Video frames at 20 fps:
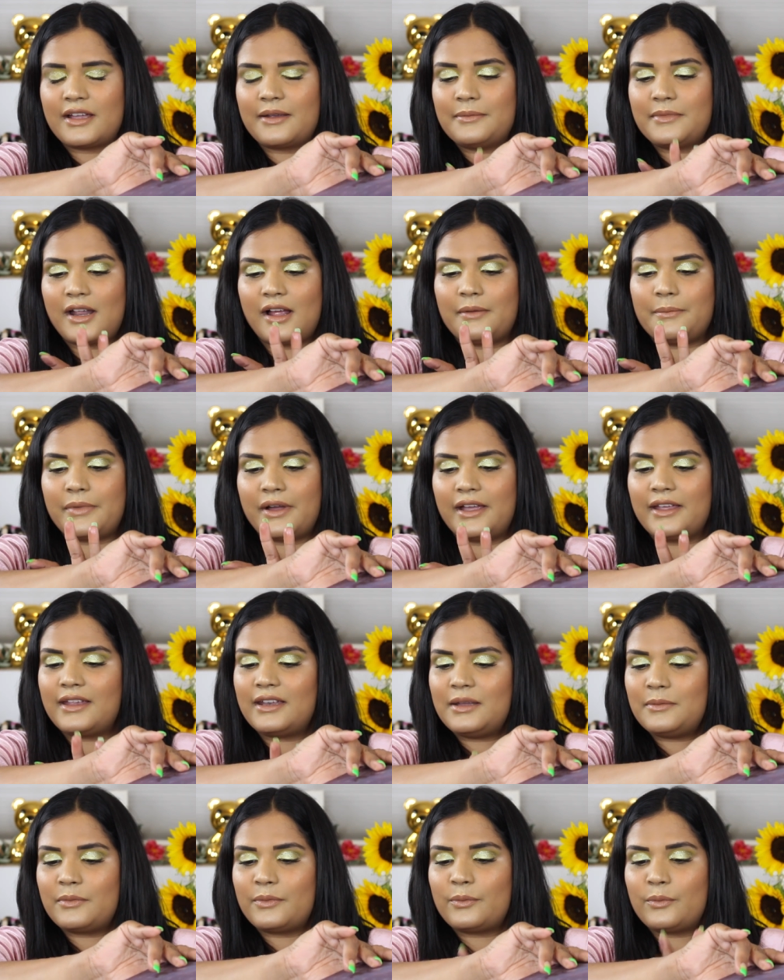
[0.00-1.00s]
I'm not buying
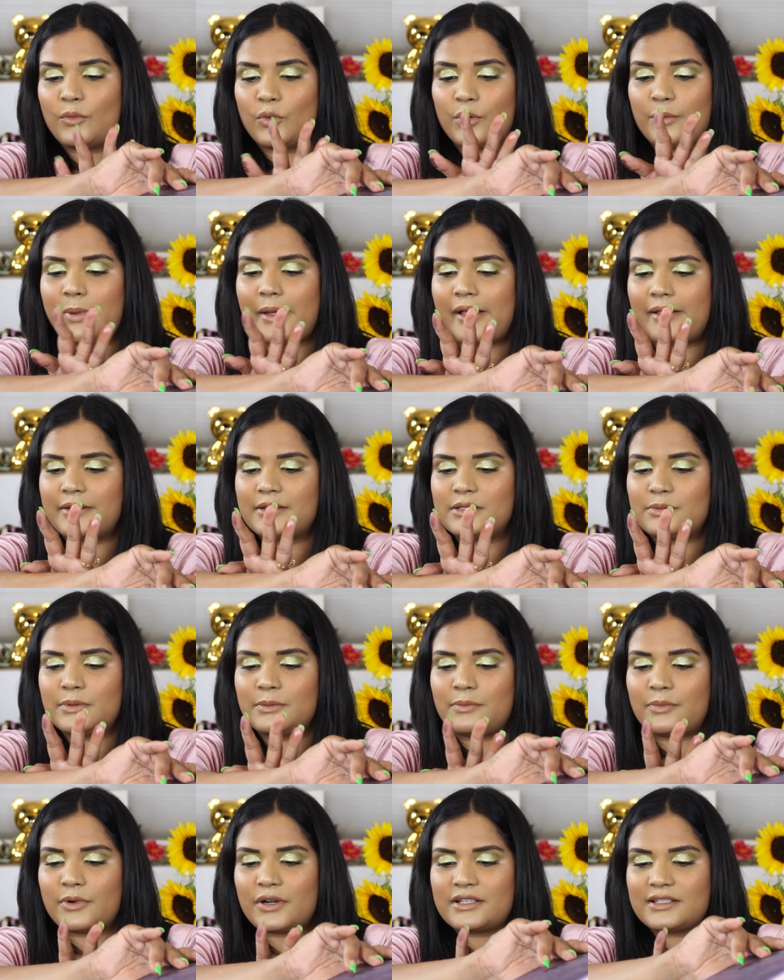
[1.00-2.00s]
any more palettes
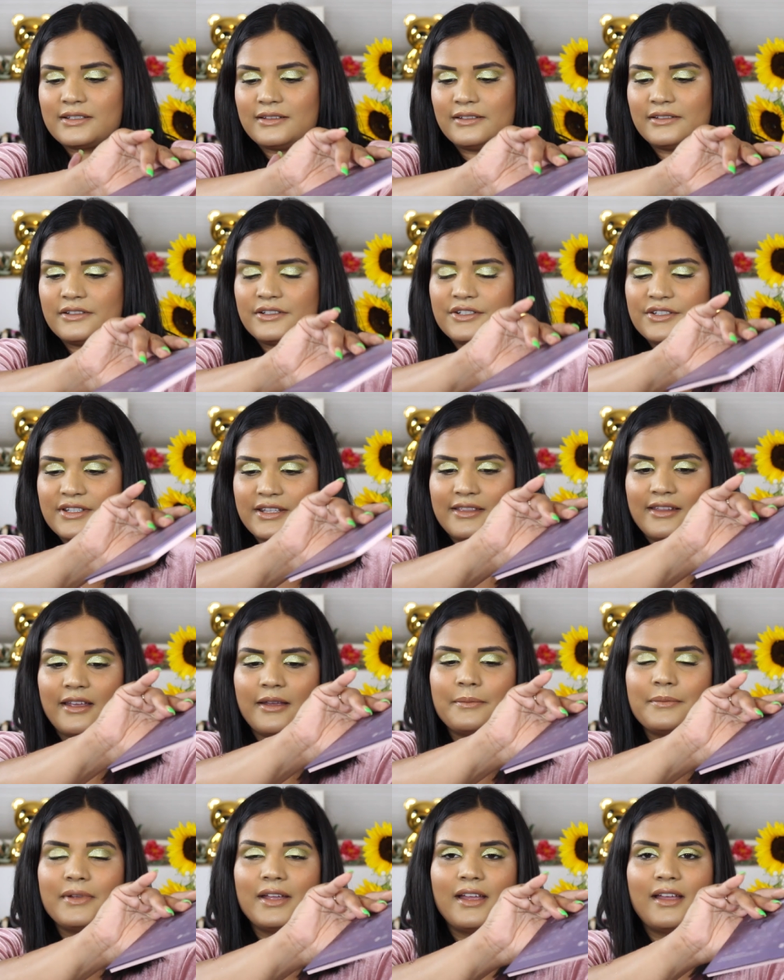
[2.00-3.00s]
with press glitters in
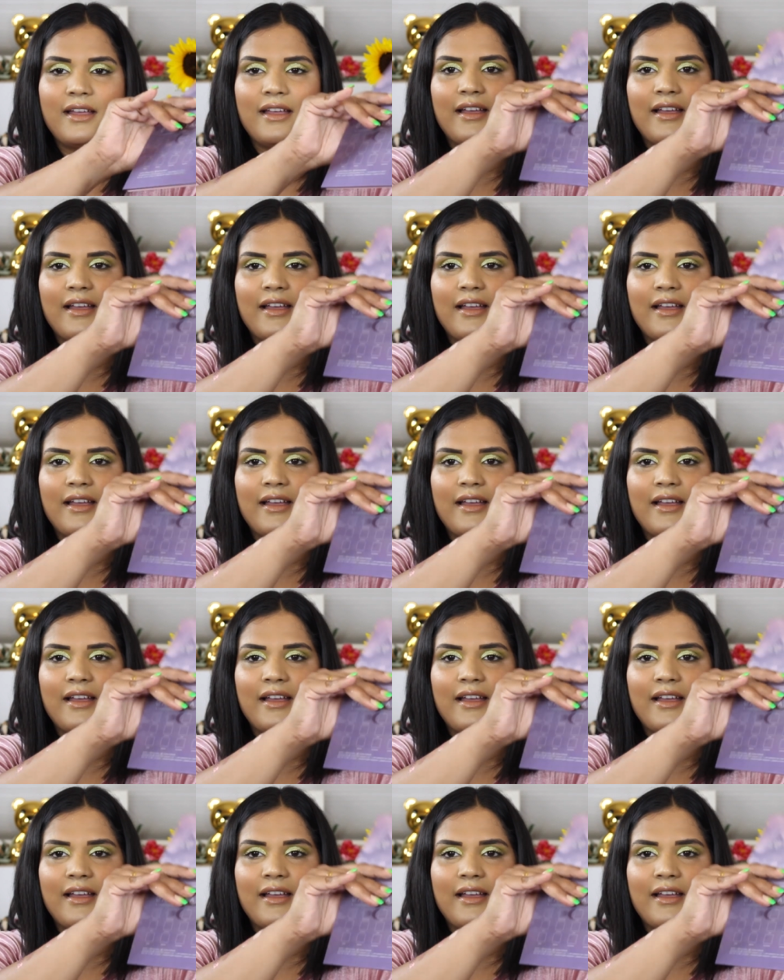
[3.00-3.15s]
them.